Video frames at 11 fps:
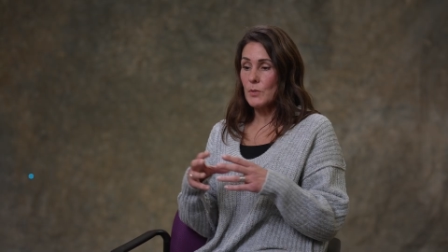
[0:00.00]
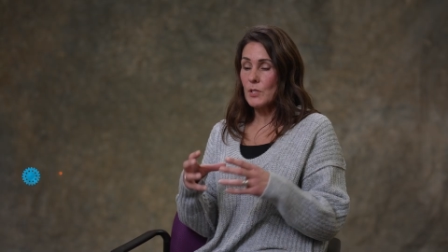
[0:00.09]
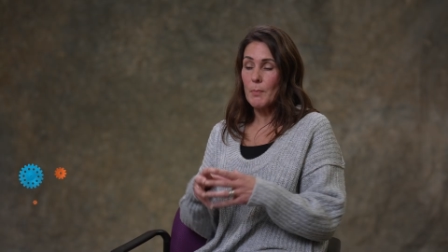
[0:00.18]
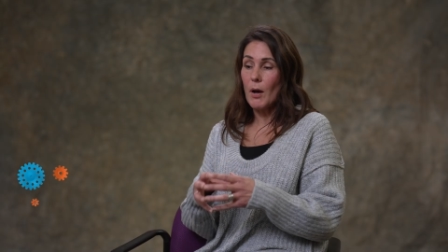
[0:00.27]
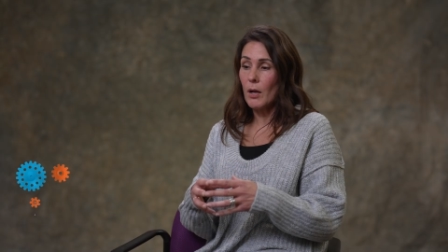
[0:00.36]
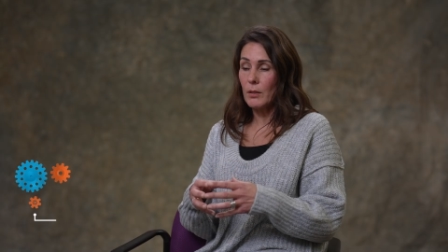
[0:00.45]

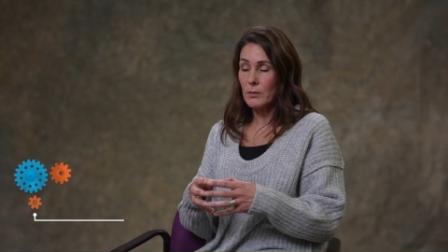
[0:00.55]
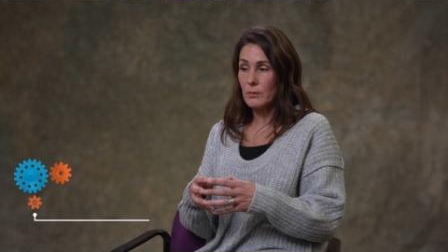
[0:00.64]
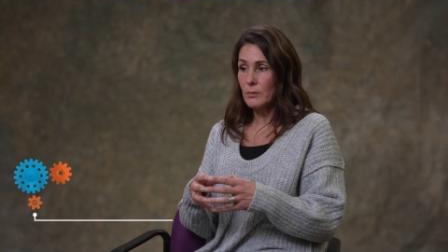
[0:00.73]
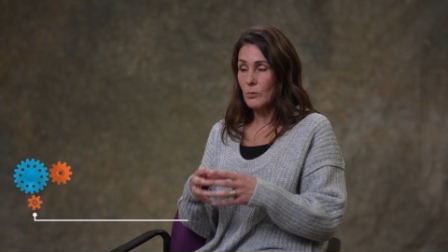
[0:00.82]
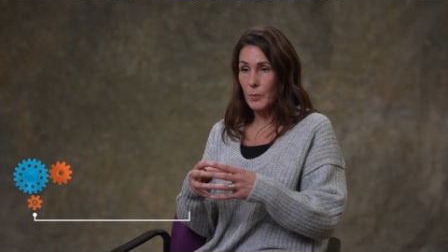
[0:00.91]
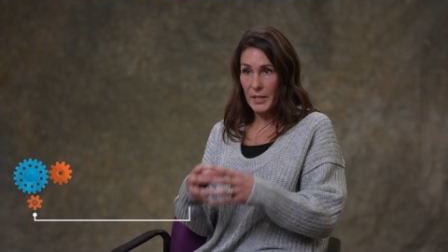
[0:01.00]
small
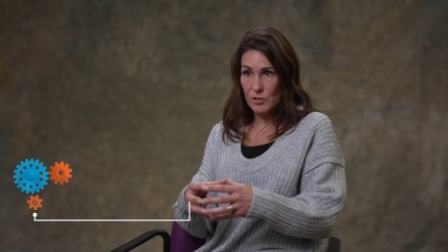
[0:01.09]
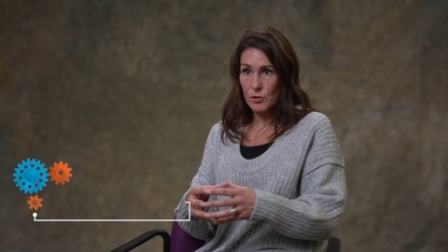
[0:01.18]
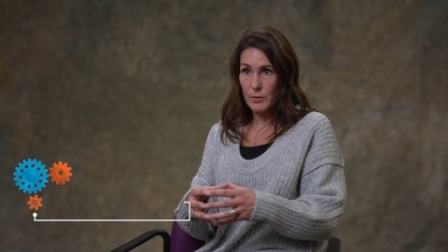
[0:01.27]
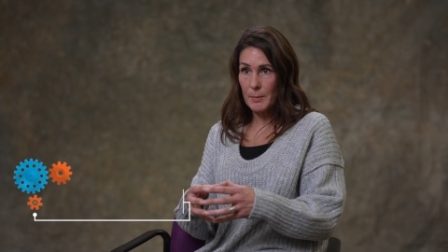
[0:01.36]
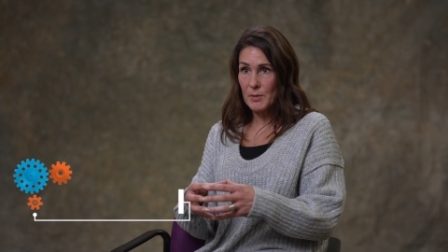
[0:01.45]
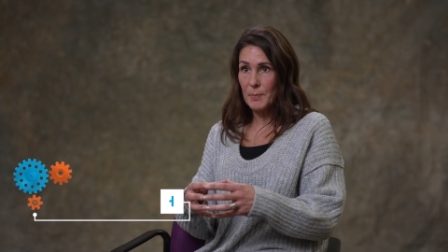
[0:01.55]
waste
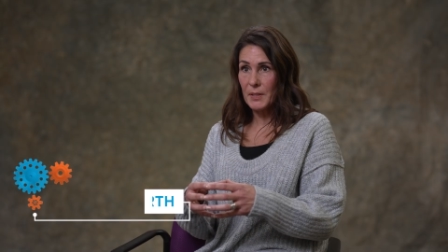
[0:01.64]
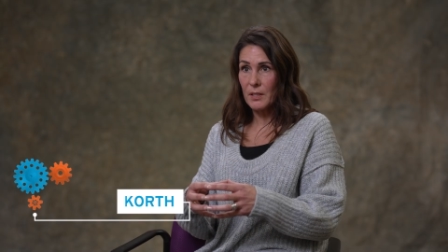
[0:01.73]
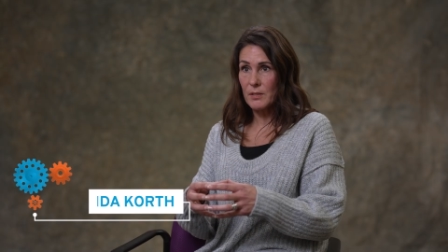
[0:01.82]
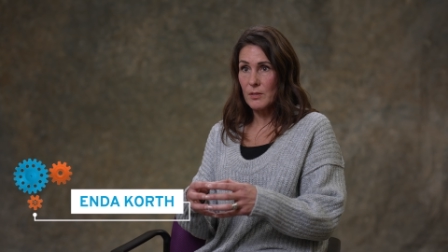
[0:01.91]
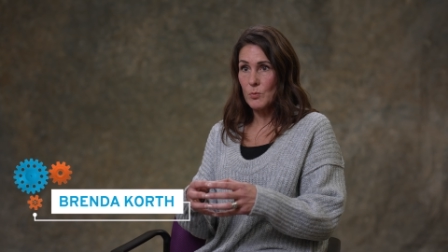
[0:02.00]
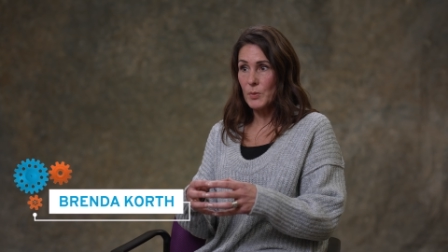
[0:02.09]
streams
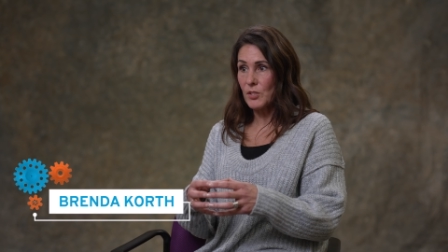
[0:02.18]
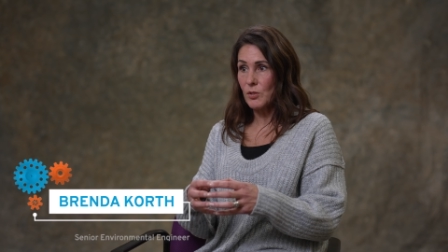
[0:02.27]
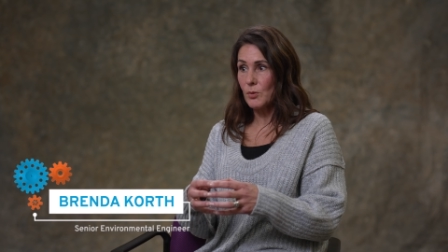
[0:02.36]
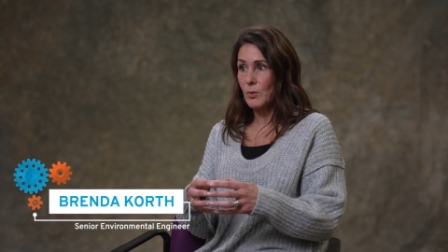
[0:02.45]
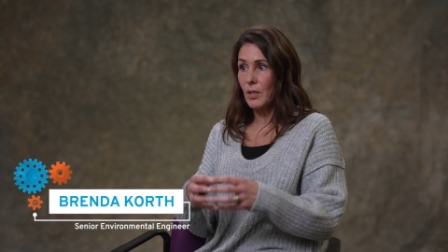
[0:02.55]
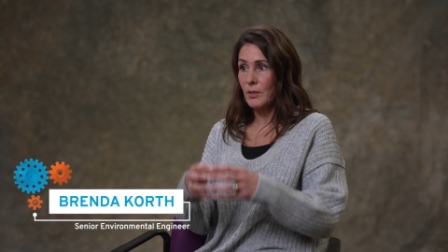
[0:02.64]
because we
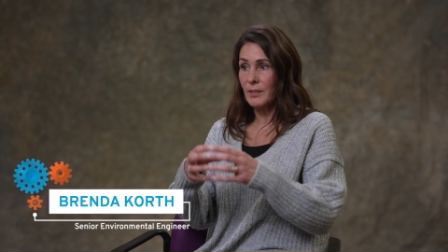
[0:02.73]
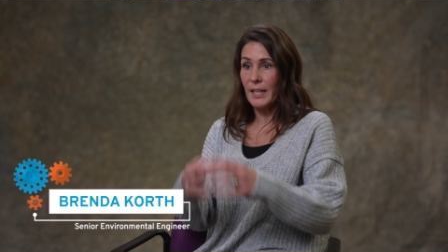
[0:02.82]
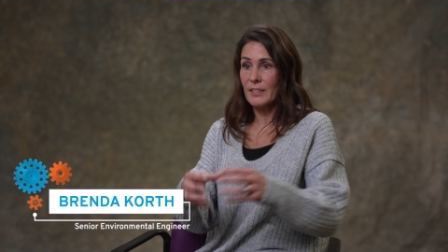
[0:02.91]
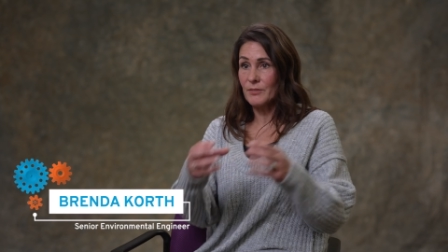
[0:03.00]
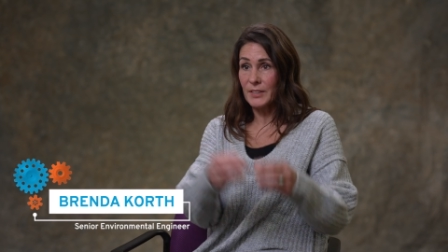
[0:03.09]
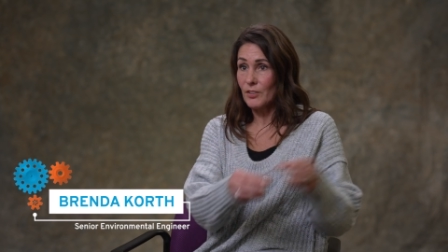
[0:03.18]
do a lot
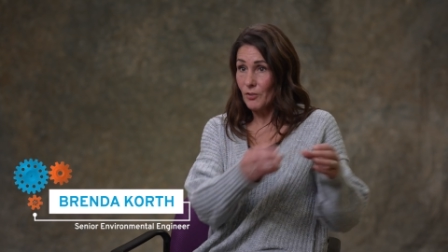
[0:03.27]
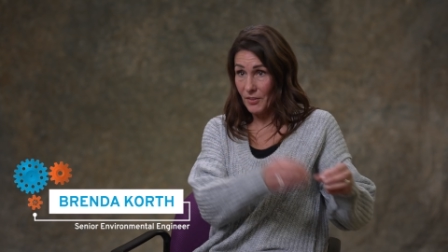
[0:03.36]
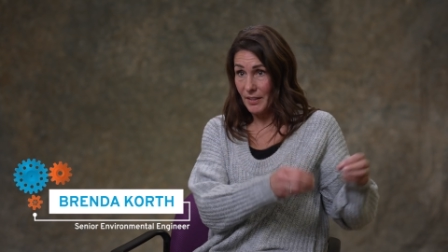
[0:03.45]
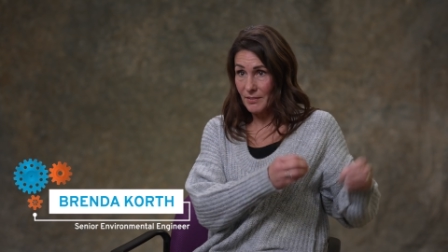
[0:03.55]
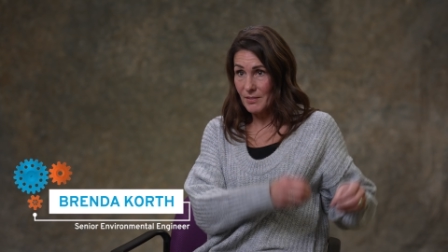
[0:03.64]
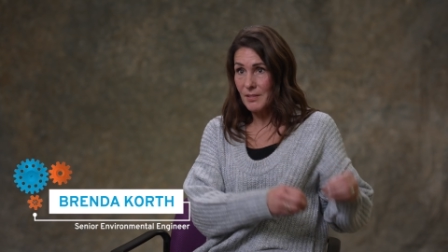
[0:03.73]
of little
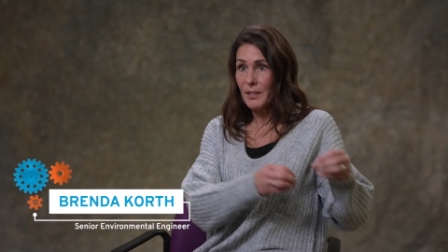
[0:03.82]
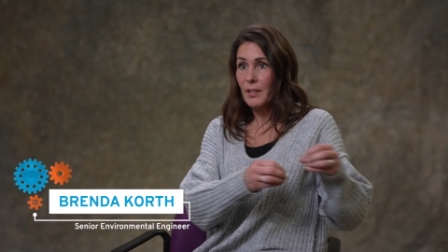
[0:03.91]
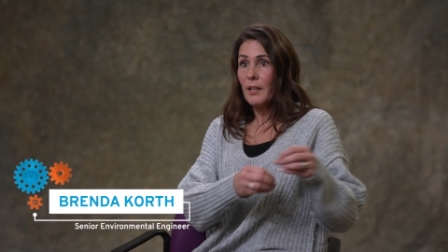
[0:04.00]
things